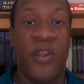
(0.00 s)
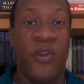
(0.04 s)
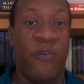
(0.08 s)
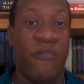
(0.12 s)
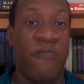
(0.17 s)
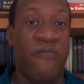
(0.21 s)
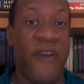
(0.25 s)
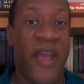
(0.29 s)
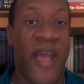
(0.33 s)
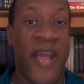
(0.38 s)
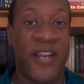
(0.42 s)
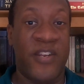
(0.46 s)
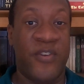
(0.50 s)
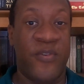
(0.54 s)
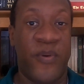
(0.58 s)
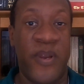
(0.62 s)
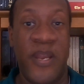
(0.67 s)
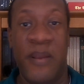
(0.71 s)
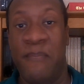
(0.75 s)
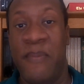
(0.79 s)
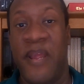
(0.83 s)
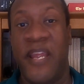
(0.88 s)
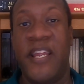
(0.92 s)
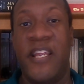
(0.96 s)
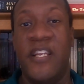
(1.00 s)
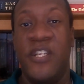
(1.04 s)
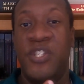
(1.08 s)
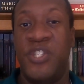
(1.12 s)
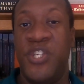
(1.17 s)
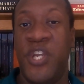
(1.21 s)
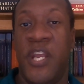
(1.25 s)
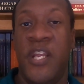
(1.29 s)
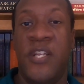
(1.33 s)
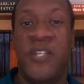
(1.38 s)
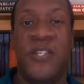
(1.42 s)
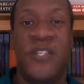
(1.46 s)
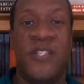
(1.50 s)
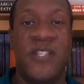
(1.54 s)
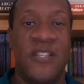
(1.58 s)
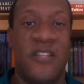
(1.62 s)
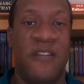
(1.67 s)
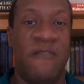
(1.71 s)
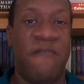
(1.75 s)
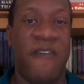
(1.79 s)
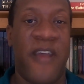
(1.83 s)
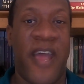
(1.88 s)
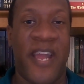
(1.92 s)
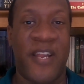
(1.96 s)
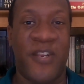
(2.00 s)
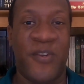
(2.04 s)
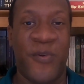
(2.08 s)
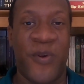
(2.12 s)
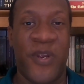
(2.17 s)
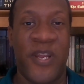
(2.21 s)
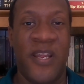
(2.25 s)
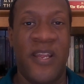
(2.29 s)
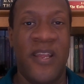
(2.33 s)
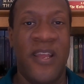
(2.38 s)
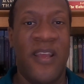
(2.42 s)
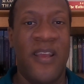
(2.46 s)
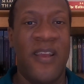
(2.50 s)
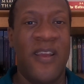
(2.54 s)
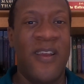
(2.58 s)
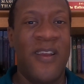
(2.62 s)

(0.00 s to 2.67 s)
your factory and making changes in the factory.